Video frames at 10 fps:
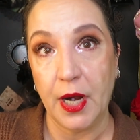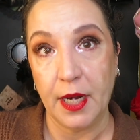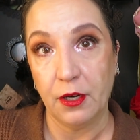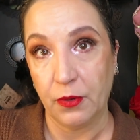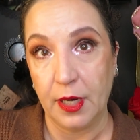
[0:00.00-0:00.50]

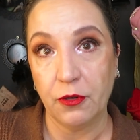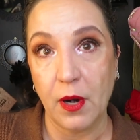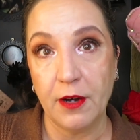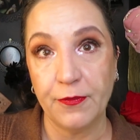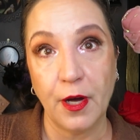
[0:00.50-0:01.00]
and
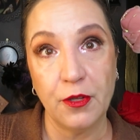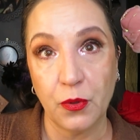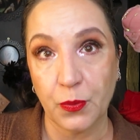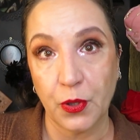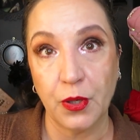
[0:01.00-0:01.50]

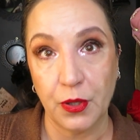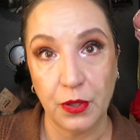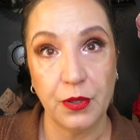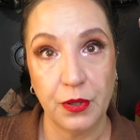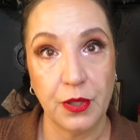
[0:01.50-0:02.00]
great-grandfather were
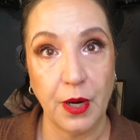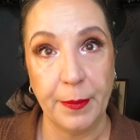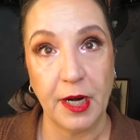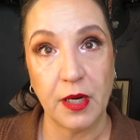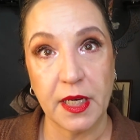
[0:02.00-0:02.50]

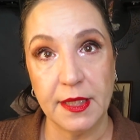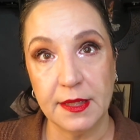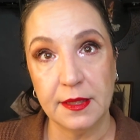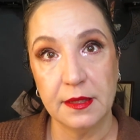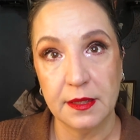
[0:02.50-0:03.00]

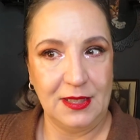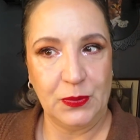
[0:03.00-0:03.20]
Americans.